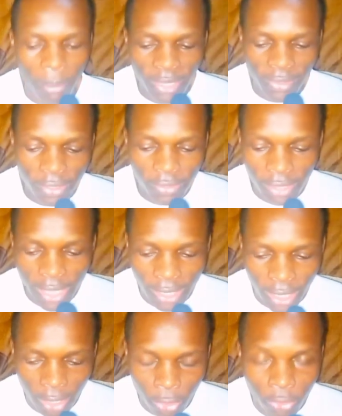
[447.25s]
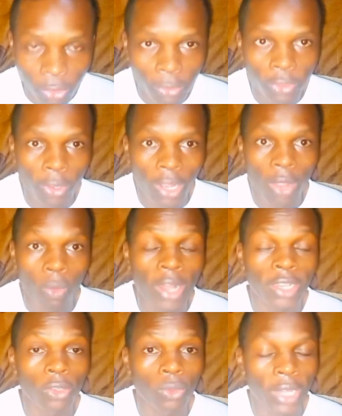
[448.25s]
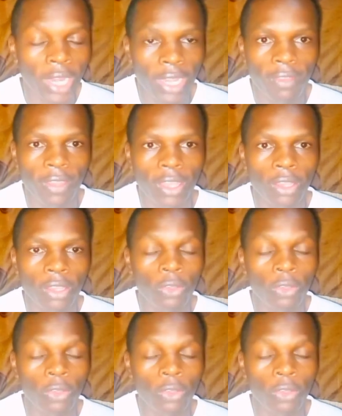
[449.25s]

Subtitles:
message that Kalonzo Musyoka wanted to deliver